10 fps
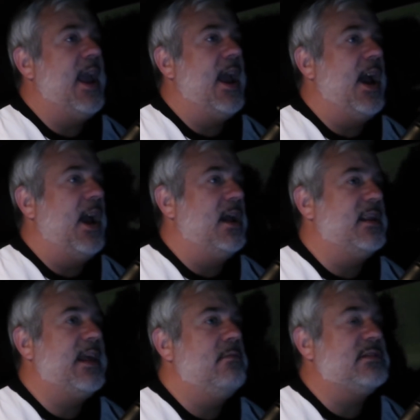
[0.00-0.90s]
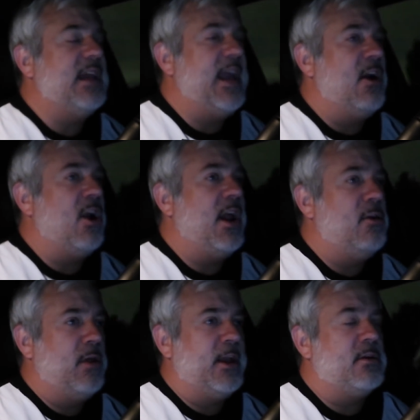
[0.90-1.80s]
And he was like, Erin, I
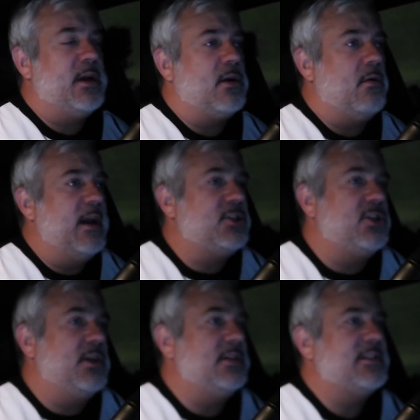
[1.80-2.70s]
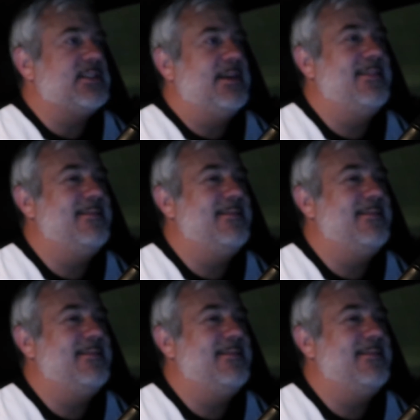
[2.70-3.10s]
don't like your decorations.